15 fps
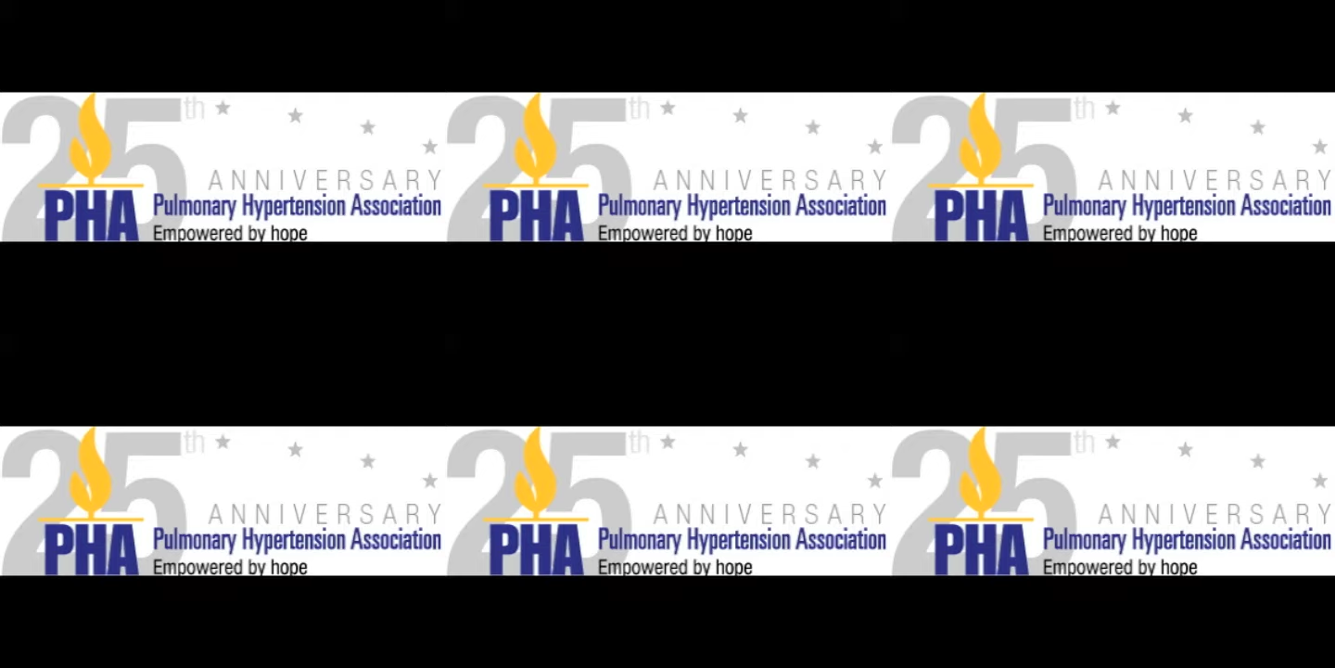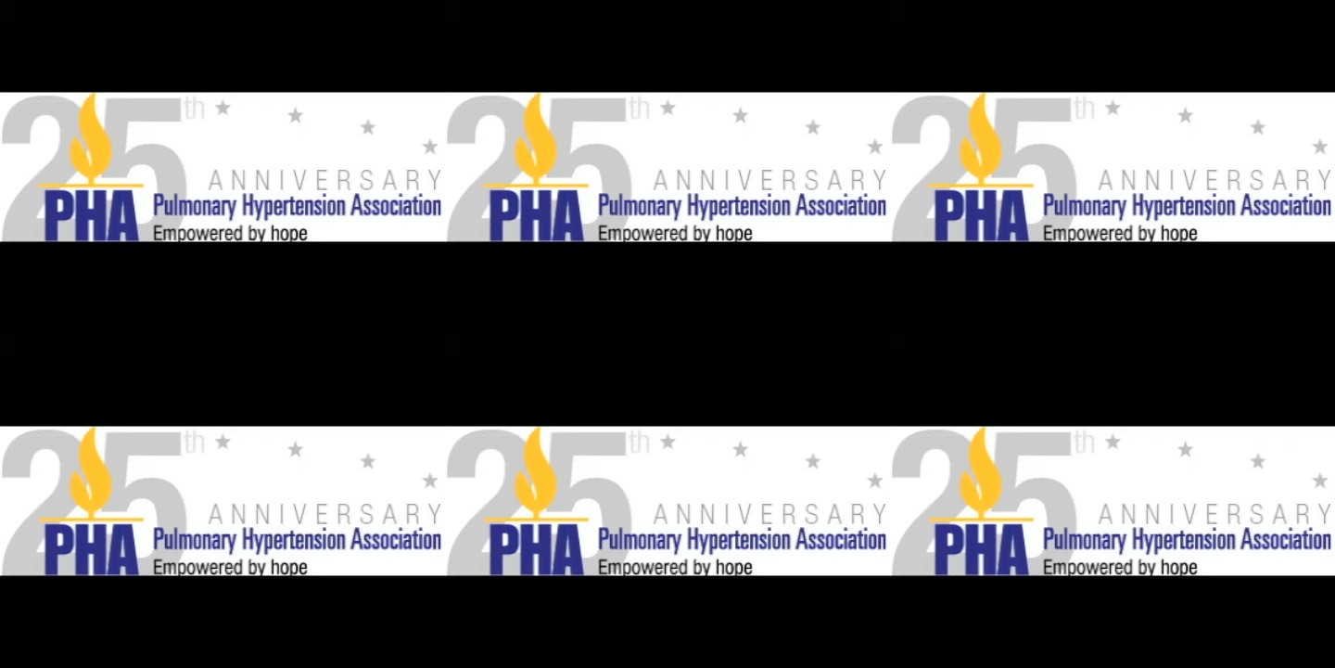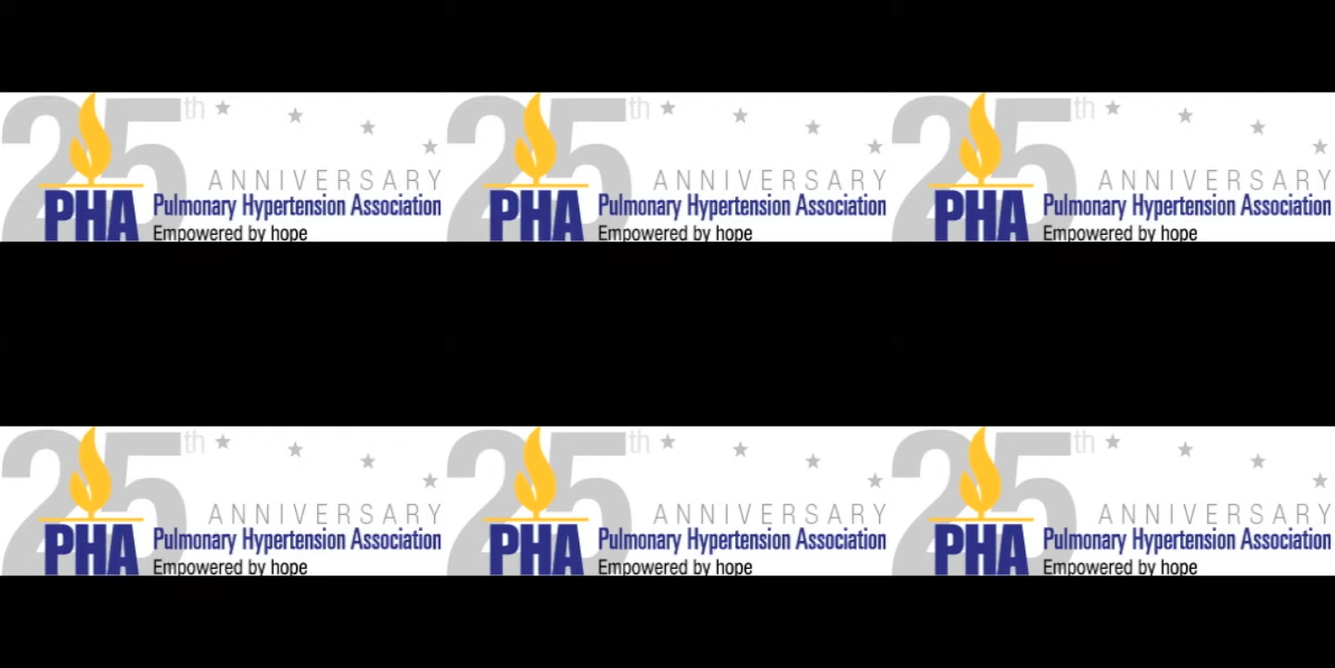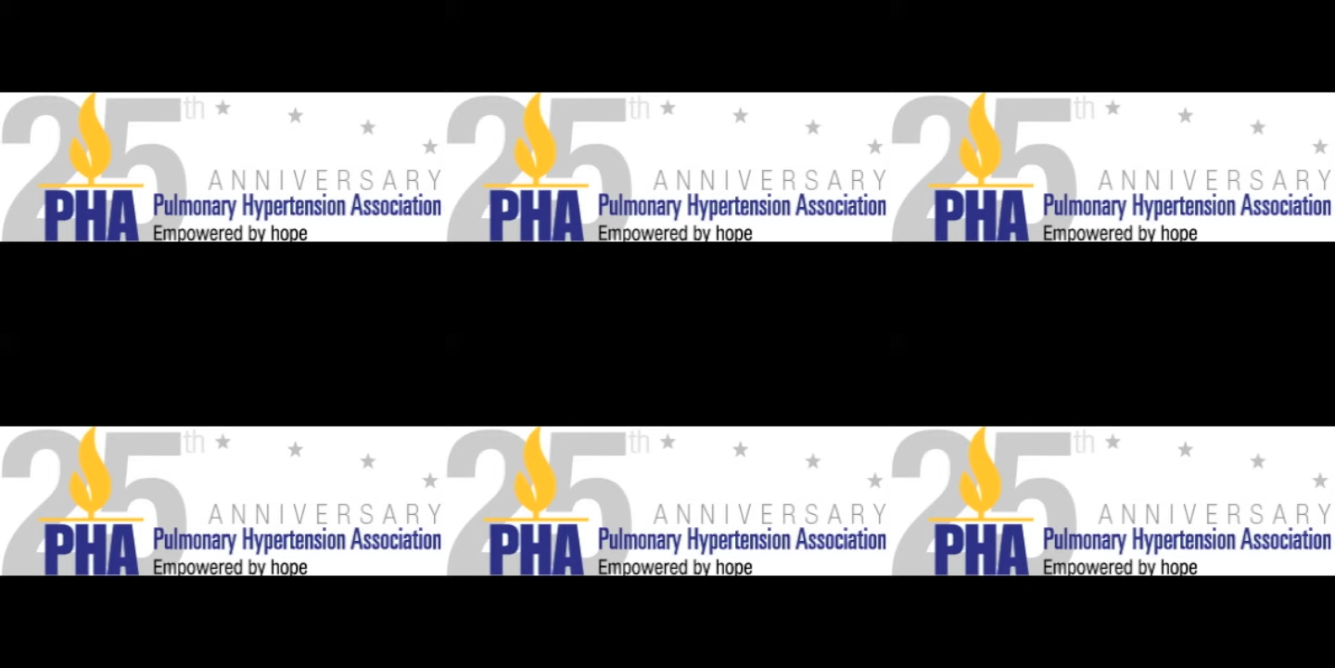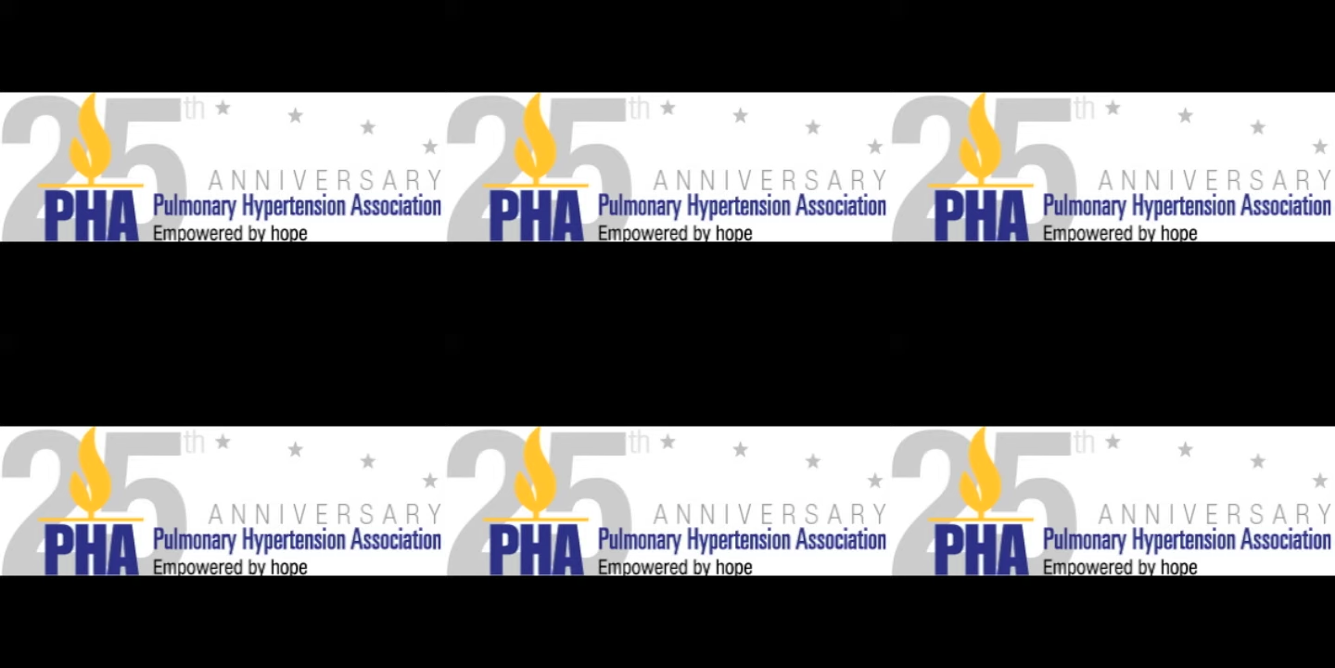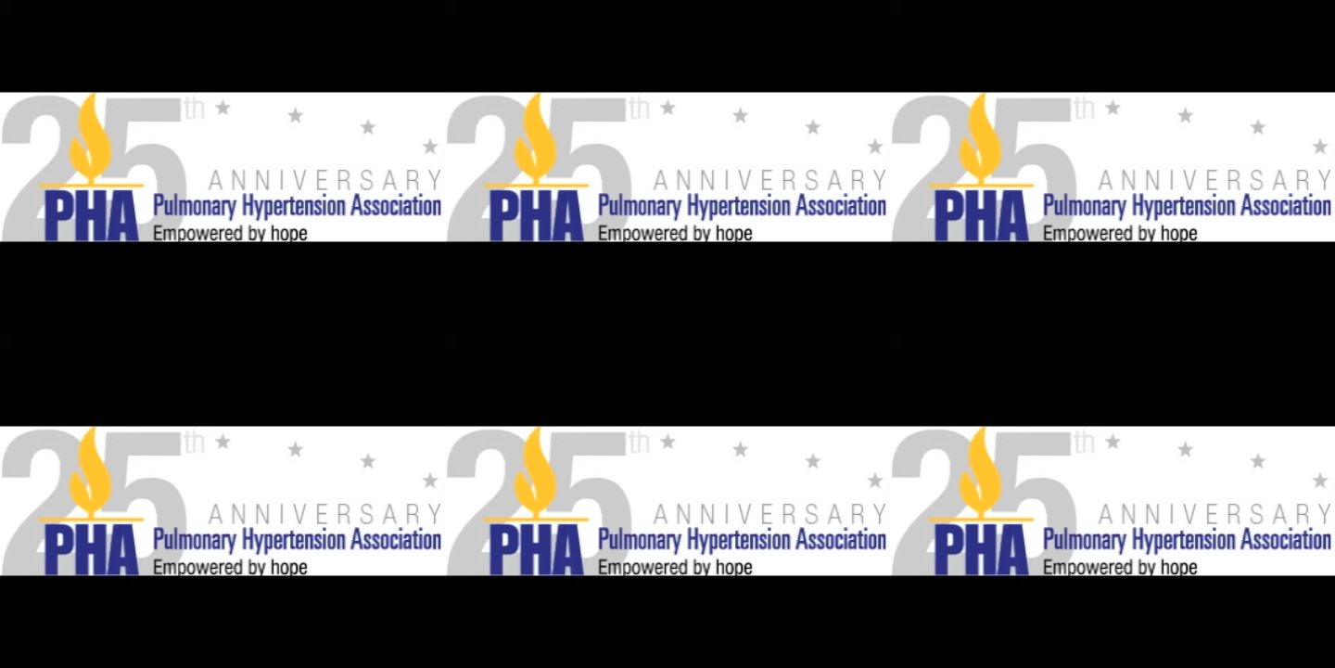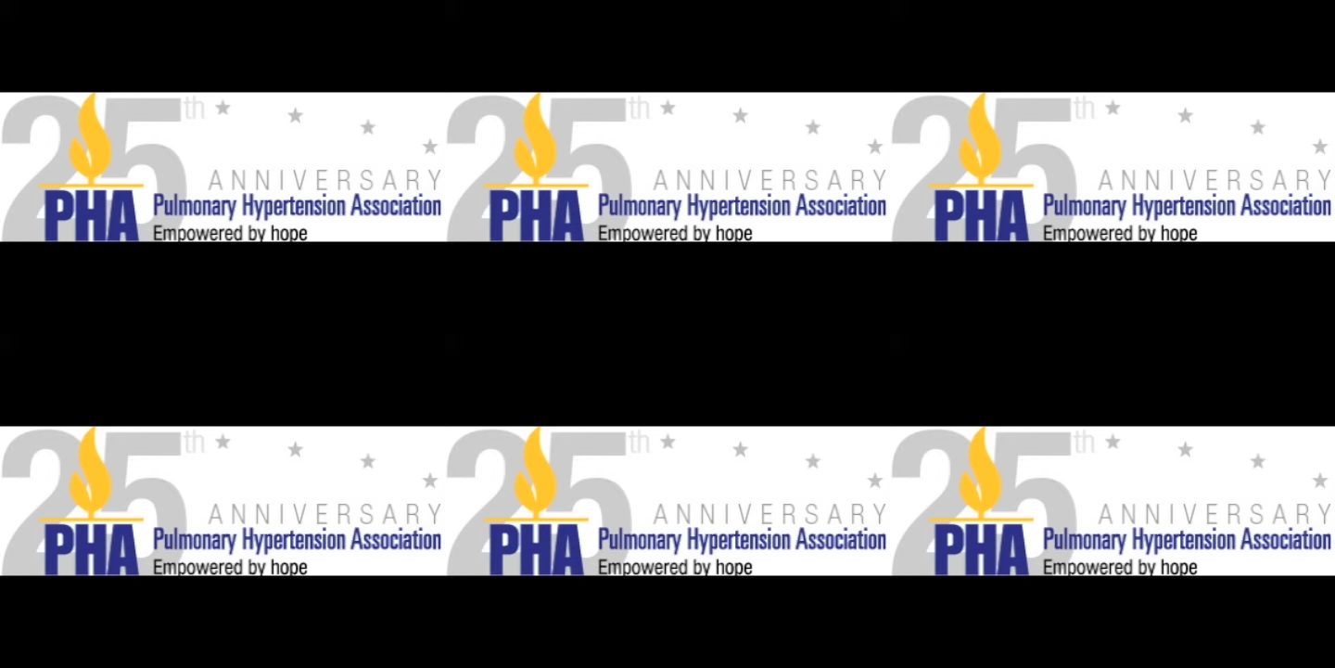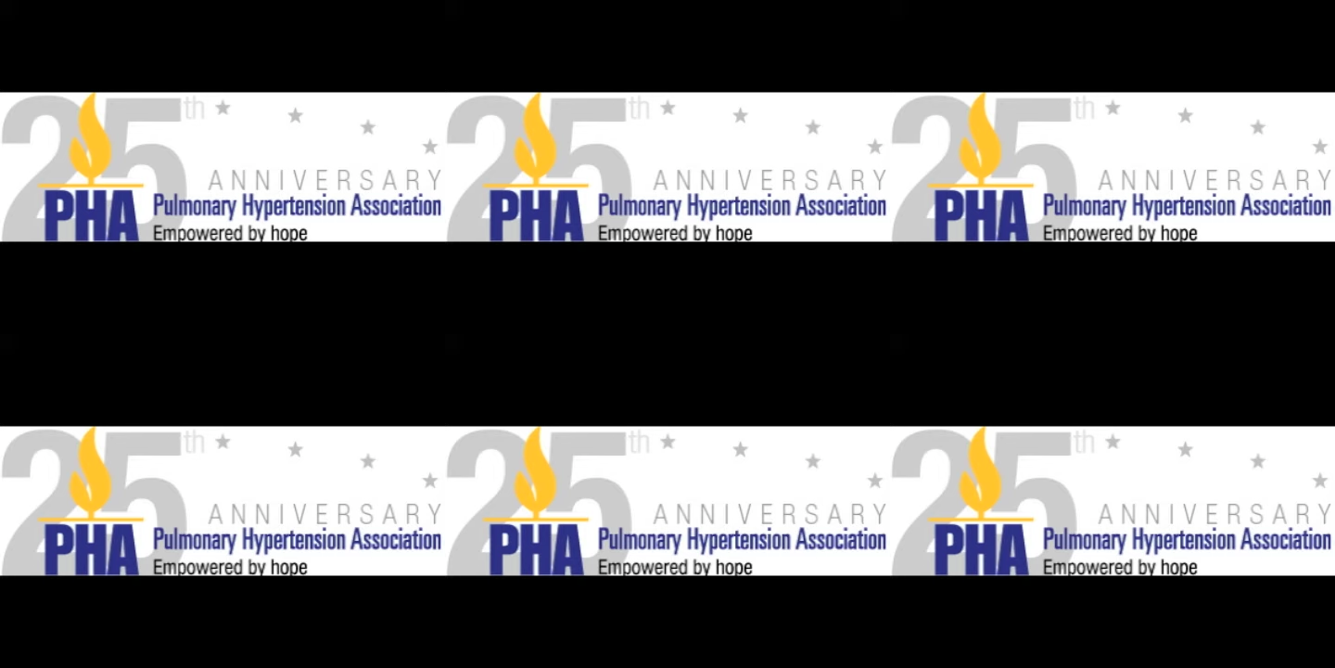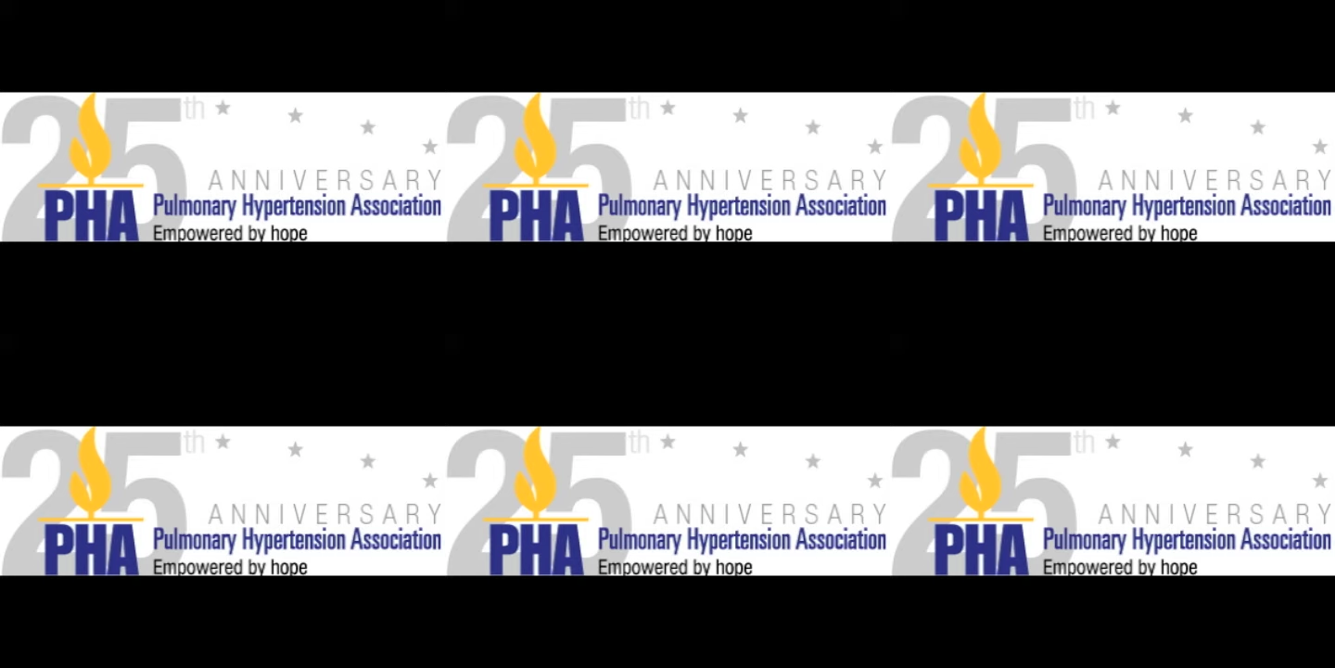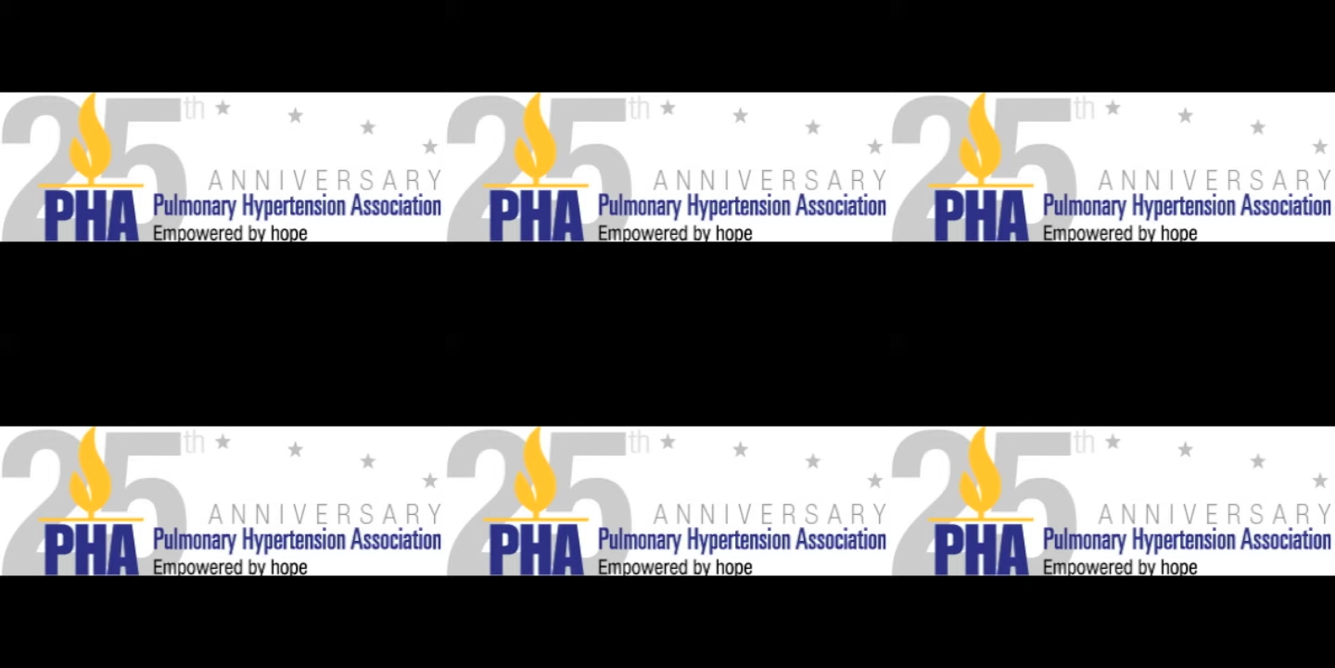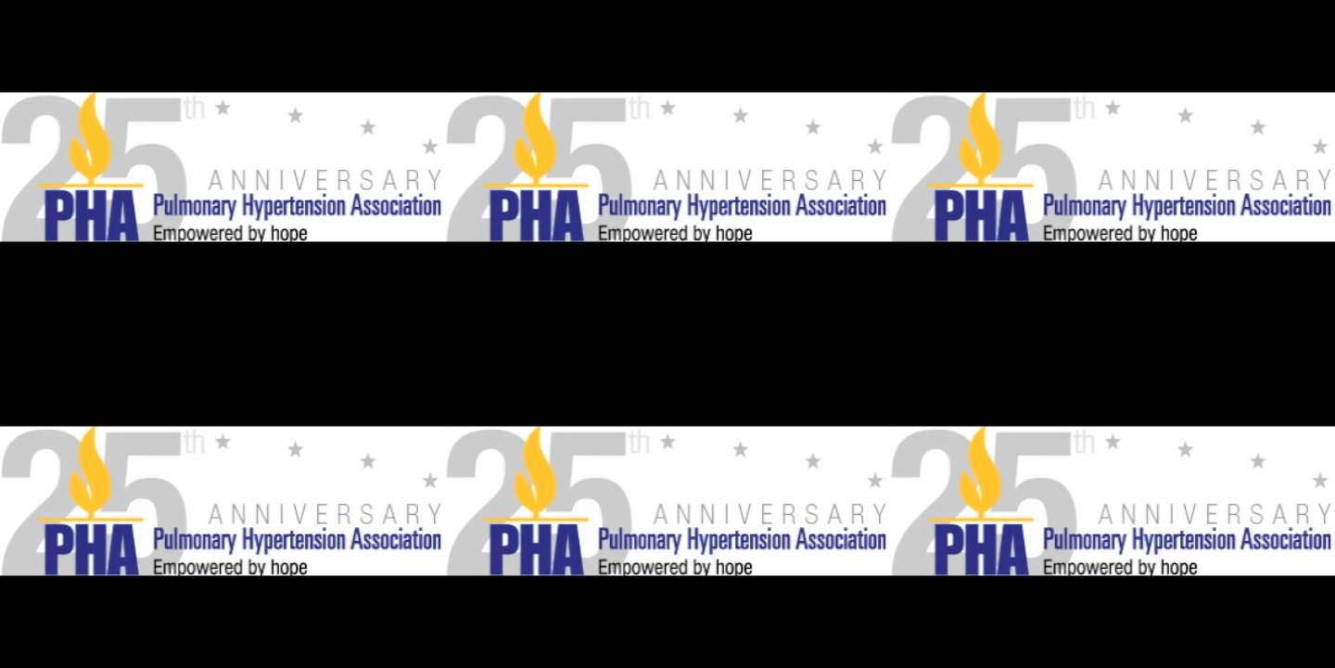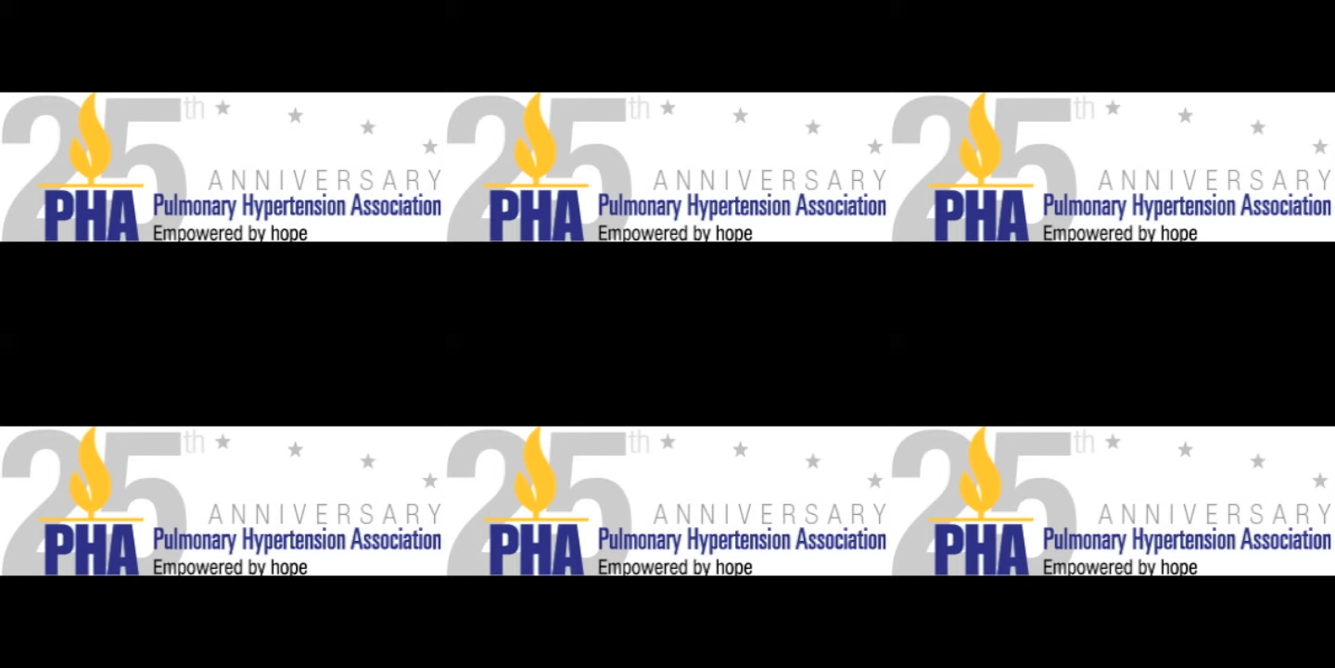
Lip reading: No face is visible, so there are no lips to read.